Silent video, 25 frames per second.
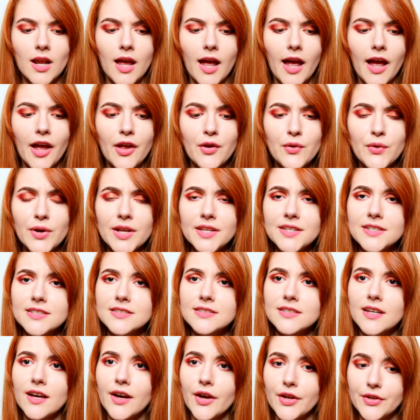I read the
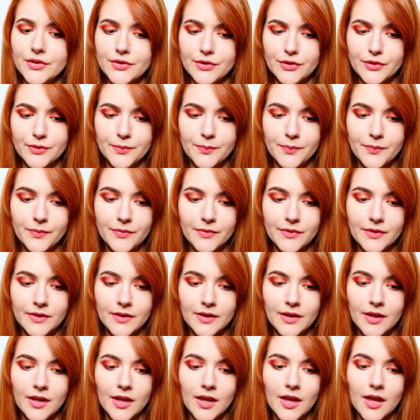title.
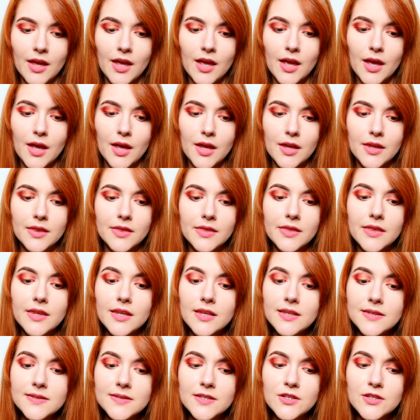"This